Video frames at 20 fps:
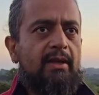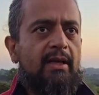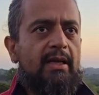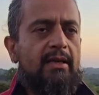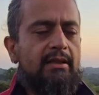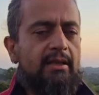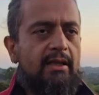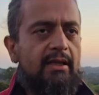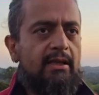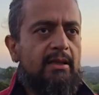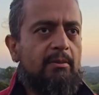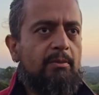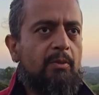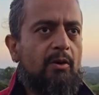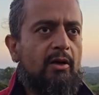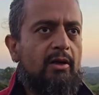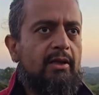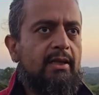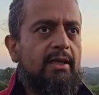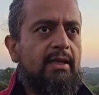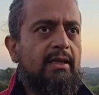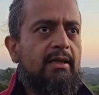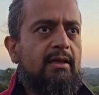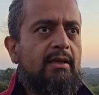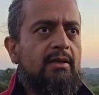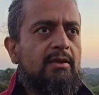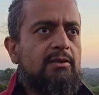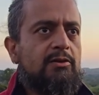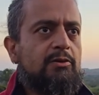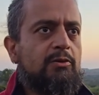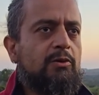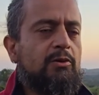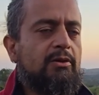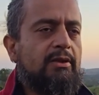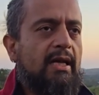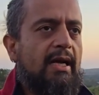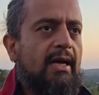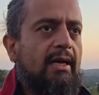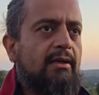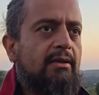etheric body, so
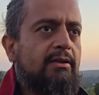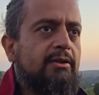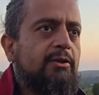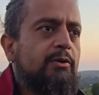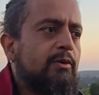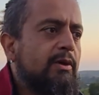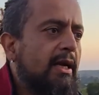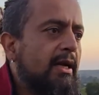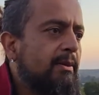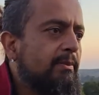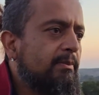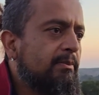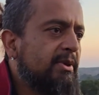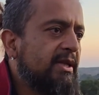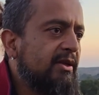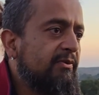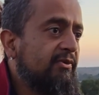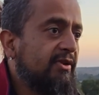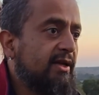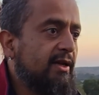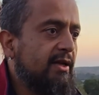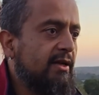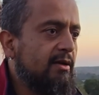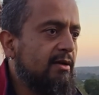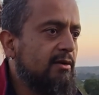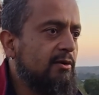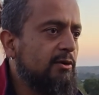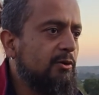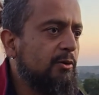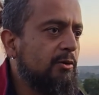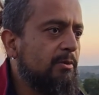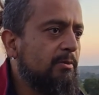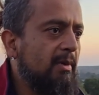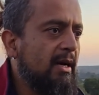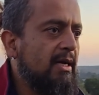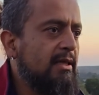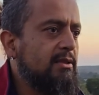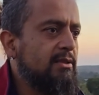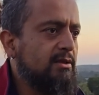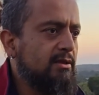that you can be vehicle to
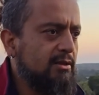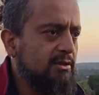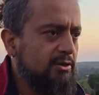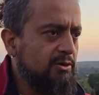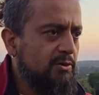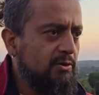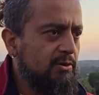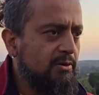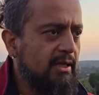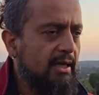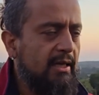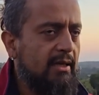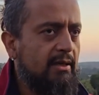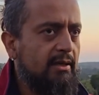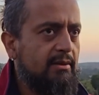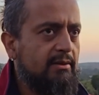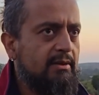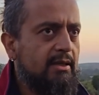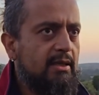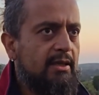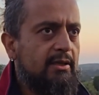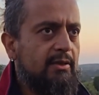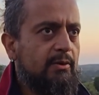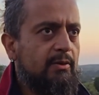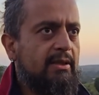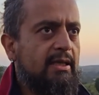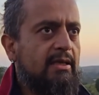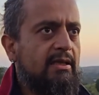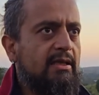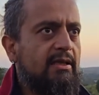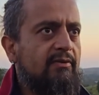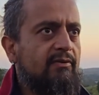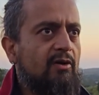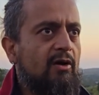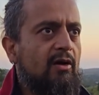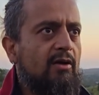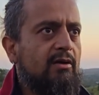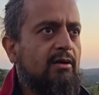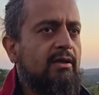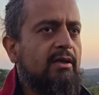master, so that you can live
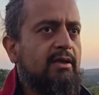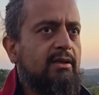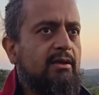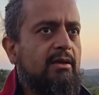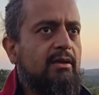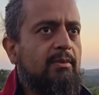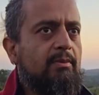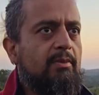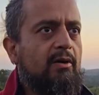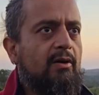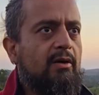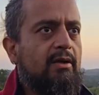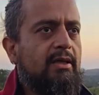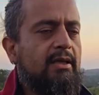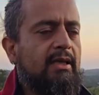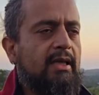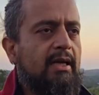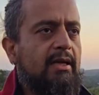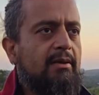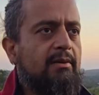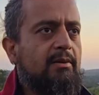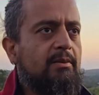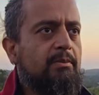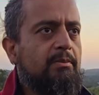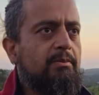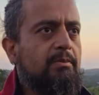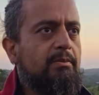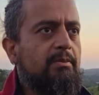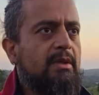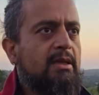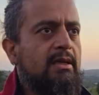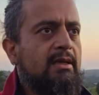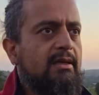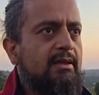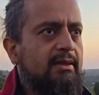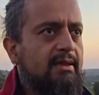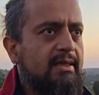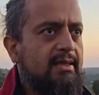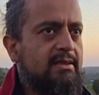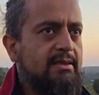longer in the body and
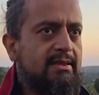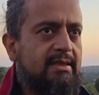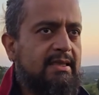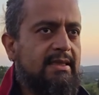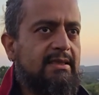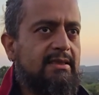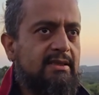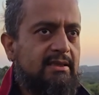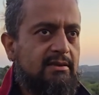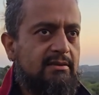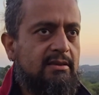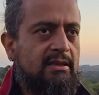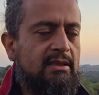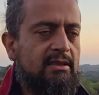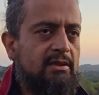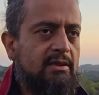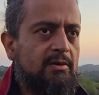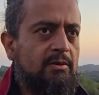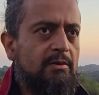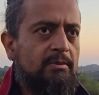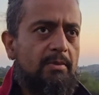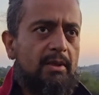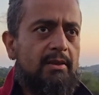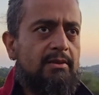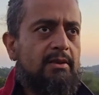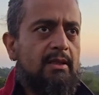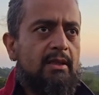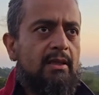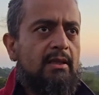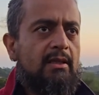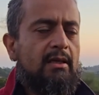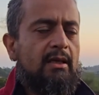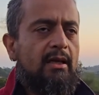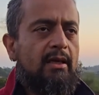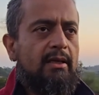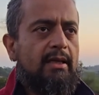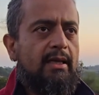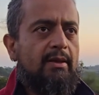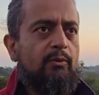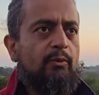less diseases, but
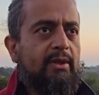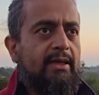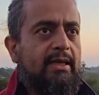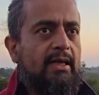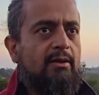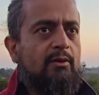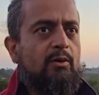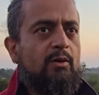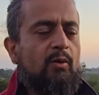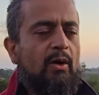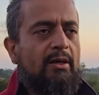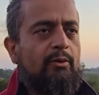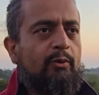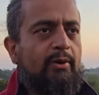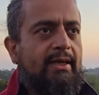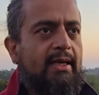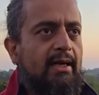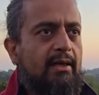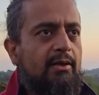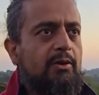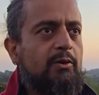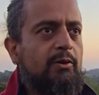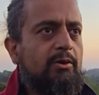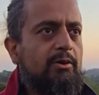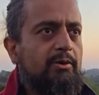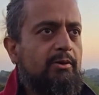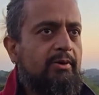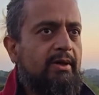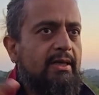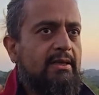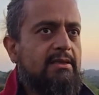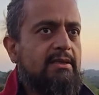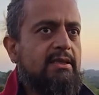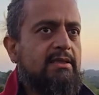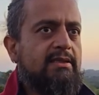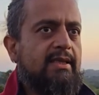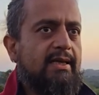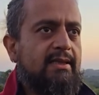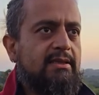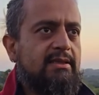again we can do what we can do. Rest
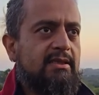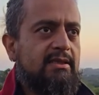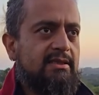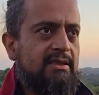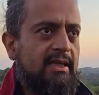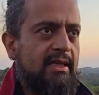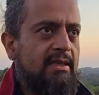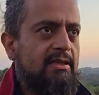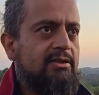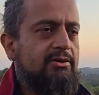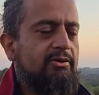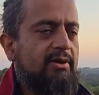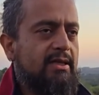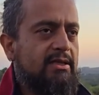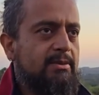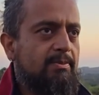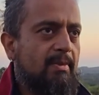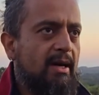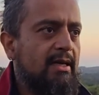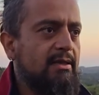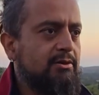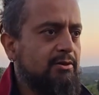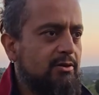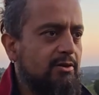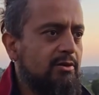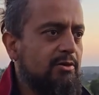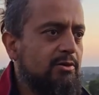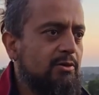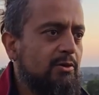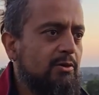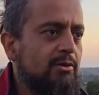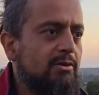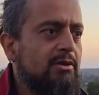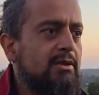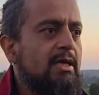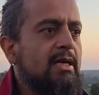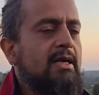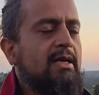is existence, rest masters knows.